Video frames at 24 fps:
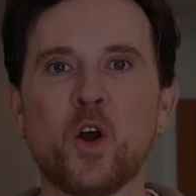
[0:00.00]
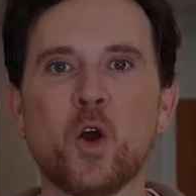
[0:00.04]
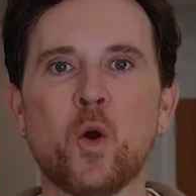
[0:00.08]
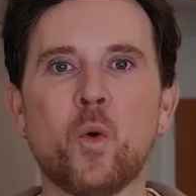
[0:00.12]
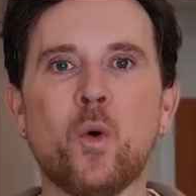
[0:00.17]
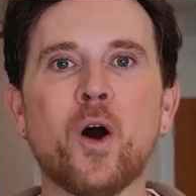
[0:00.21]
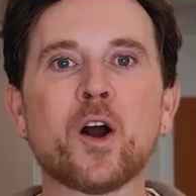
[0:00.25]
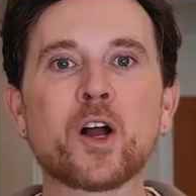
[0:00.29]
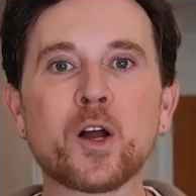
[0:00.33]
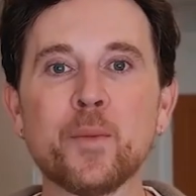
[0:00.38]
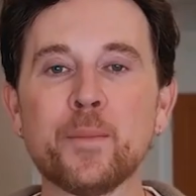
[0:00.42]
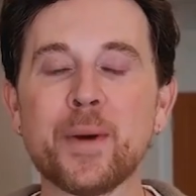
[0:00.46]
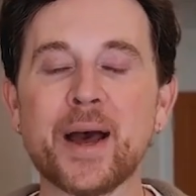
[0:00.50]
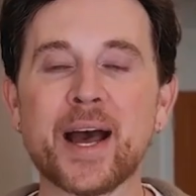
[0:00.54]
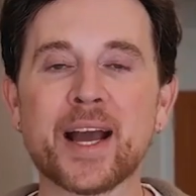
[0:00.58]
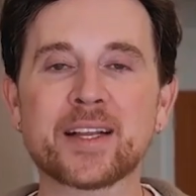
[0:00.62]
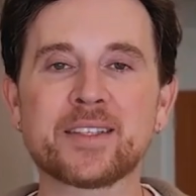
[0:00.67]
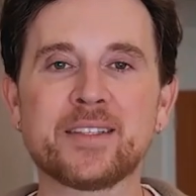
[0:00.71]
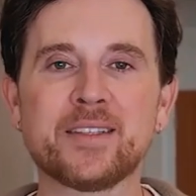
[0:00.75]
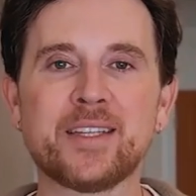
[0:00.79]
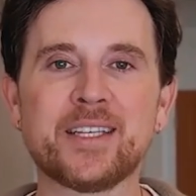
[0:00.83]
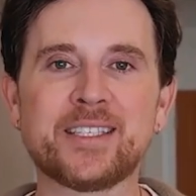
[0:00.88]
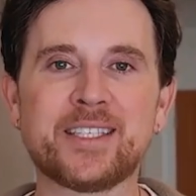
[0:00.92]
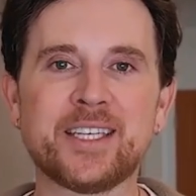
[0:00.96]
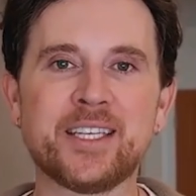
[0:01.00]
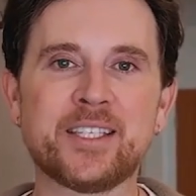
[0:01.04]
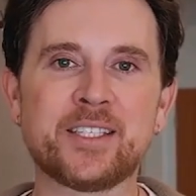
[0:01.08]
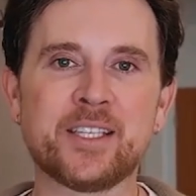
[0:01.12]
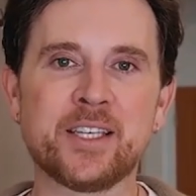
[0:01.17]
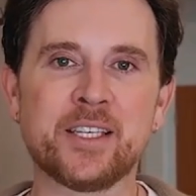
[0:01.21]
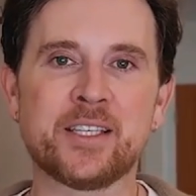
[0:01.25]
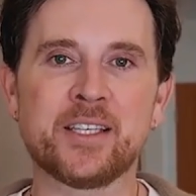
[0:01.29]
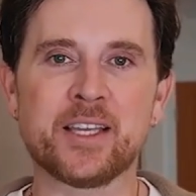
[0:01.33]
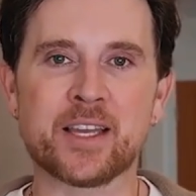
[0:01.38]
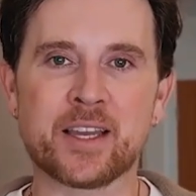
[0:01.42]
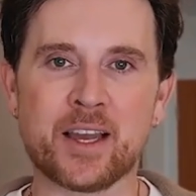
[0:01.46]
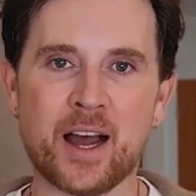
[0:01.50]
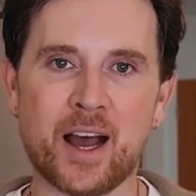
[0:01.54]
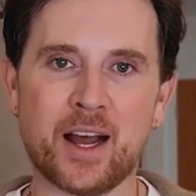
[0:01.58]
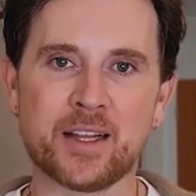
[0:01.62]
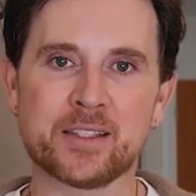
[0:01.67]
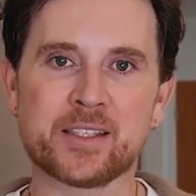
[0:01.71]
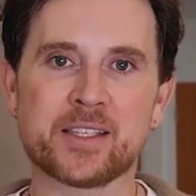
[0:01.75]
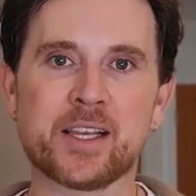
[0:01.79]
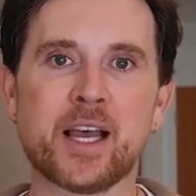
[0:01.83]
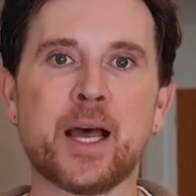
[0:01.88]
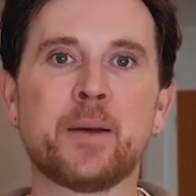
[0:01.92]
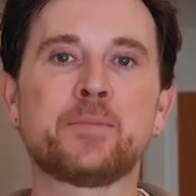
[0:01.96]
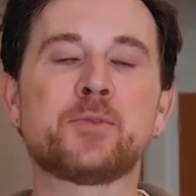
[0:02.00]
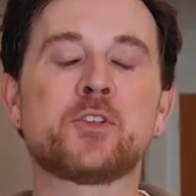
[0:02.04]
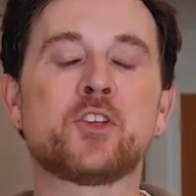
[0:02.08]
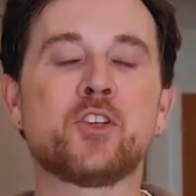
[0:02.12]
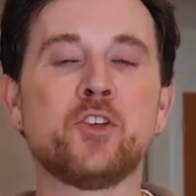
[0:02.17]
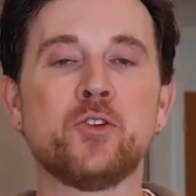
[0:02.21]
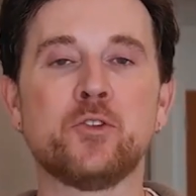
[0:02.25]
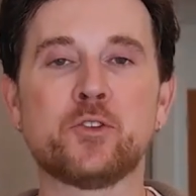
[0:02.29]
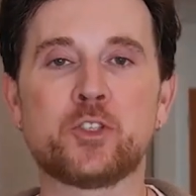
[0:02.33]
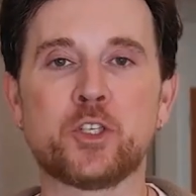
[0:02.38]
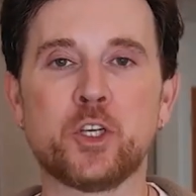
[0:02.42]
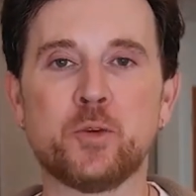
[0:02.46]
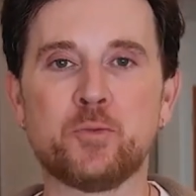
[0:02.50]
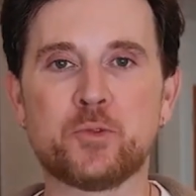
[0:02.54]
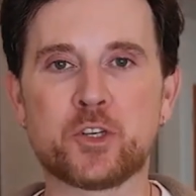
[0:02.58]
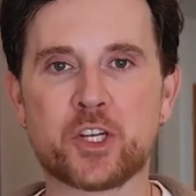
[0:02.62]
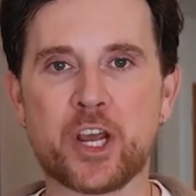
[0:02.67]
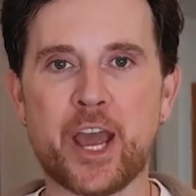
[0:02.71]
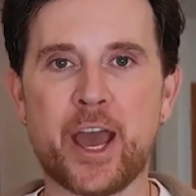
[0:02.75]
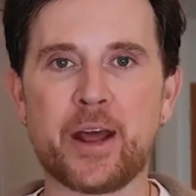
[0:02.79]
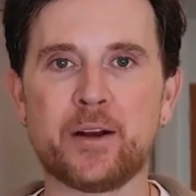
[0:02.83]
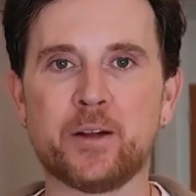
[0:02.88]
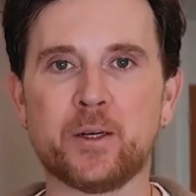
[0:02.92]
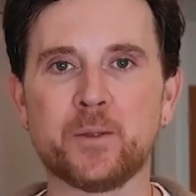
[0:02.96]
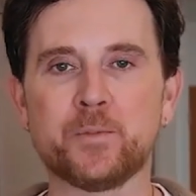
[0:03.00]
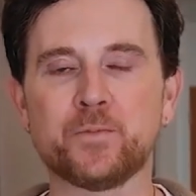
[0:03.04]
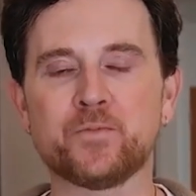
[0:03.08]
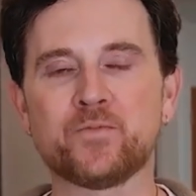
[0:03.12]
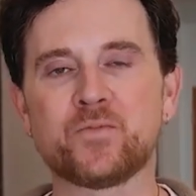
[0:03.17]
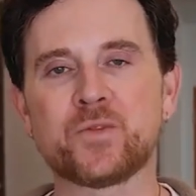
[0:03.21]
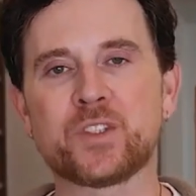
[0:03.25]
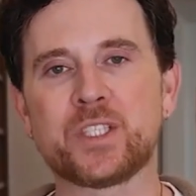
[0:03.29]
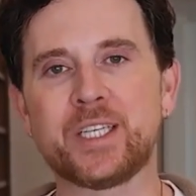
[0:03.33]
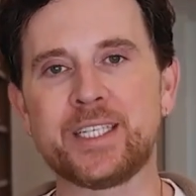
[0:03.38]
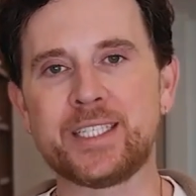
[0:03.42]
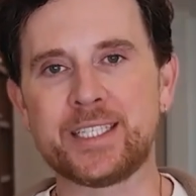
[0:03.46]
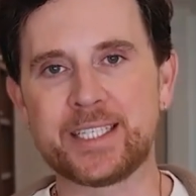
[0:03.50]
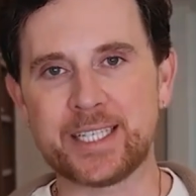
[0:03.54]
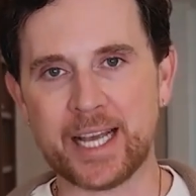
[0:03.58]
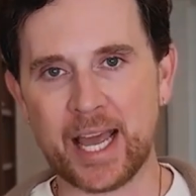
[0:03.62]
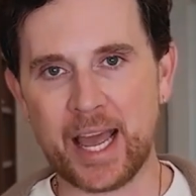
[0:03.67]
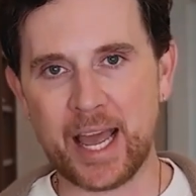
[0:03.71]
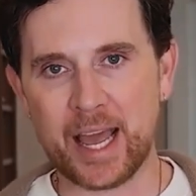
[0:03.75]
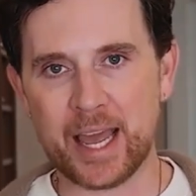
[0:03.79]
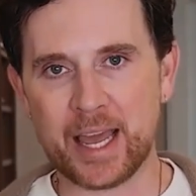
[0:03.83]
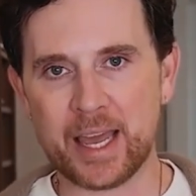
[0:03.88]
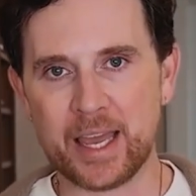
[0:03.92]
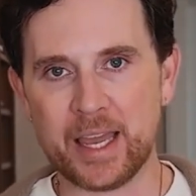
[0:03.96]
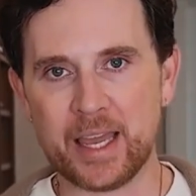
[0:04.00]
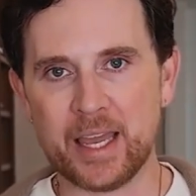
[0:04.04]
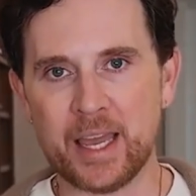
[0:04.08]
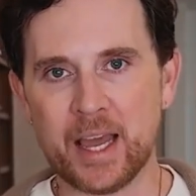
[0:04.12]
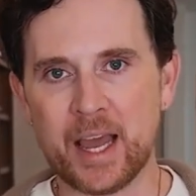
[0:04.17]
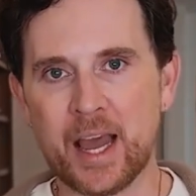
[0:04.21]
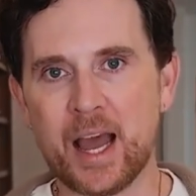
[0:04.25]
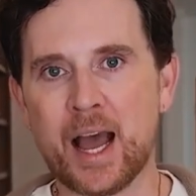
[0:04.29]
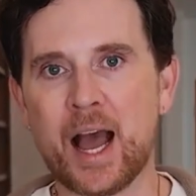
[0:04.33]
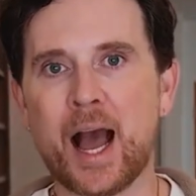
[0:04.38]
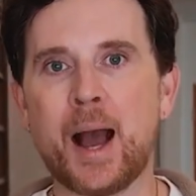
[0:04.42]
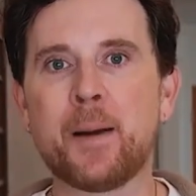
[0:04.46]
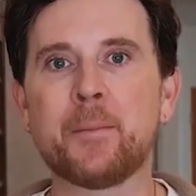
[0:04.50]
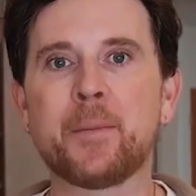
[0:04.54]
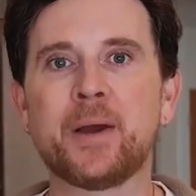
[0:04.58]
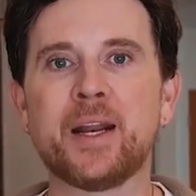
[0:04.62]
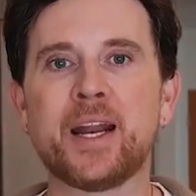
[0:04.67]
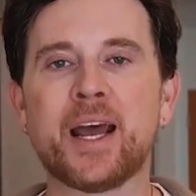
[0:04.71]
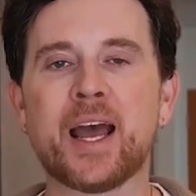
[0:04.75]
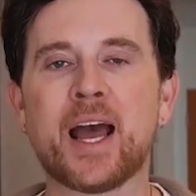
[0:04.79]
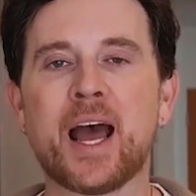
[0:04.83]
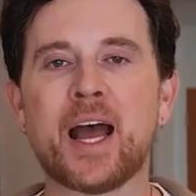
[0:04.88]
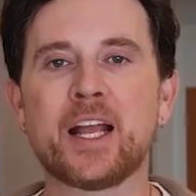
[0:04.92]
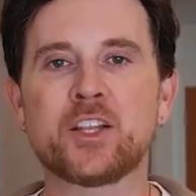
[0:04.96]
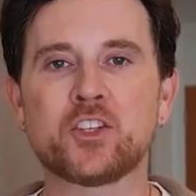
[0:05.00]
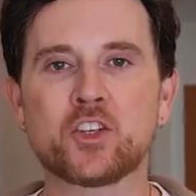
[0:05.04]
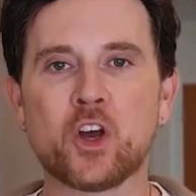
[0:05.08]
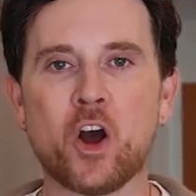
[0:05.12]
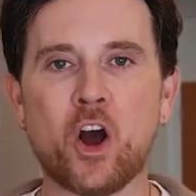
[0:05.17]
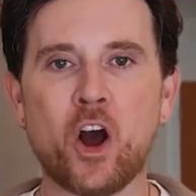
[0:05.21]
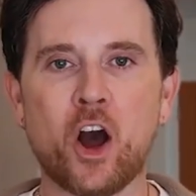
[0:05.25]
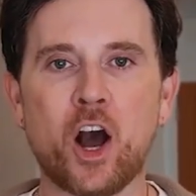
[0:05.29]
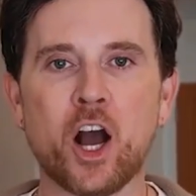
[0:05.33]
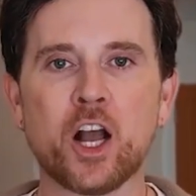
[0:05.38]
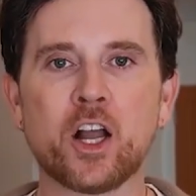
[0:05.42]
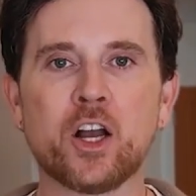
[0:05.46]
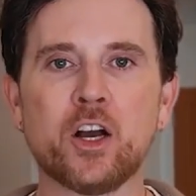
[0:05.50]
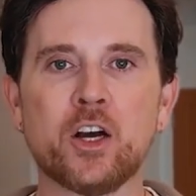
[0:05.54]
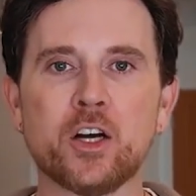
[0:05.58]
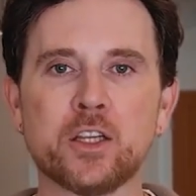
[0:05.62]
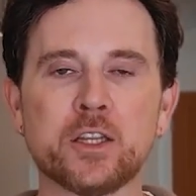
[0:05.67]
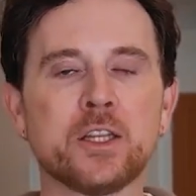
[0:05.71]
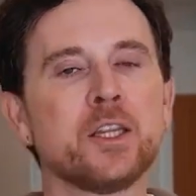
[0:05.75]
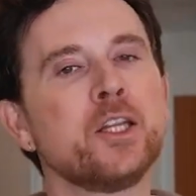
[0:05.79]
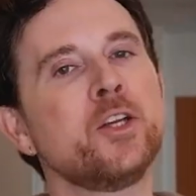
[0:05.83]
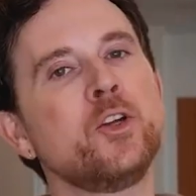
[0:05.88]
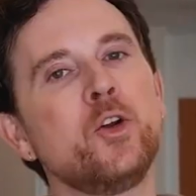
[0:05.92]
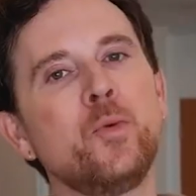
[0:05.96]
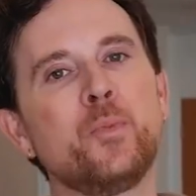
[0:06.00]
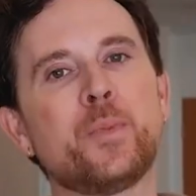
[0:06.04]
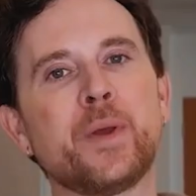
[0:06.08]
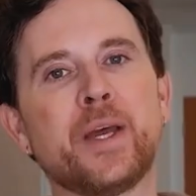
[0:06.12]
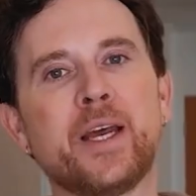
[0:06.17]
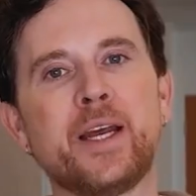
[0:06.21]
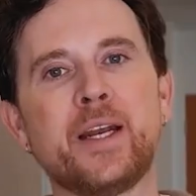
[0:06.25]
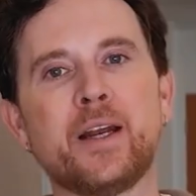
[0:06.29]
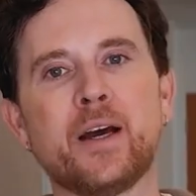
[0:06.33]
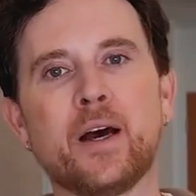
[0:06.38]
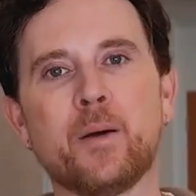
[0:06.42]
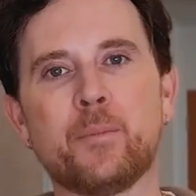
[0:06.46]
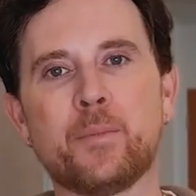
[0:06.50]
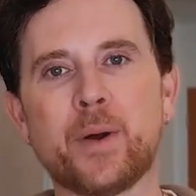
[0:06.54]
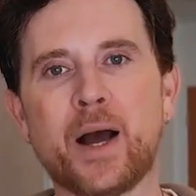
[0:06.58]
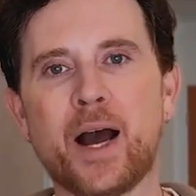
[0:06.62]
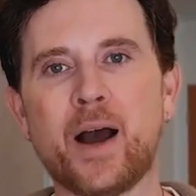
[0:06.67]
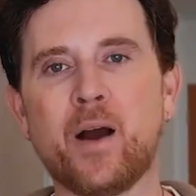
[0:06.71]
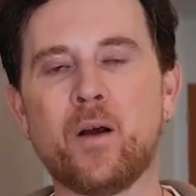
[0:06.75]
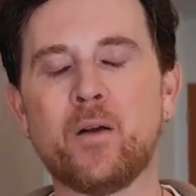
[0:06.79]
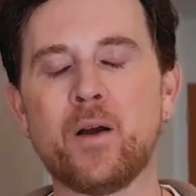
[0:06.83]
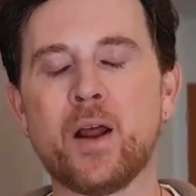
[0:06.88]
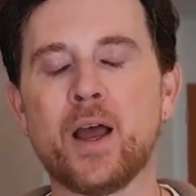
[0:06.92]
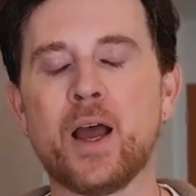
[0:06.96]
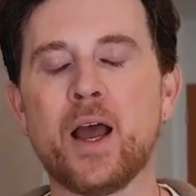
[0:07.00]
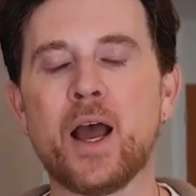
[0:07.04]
Welcome back to the DTC Concepts YouTube channel. Today, I'm gonna talk a little bit about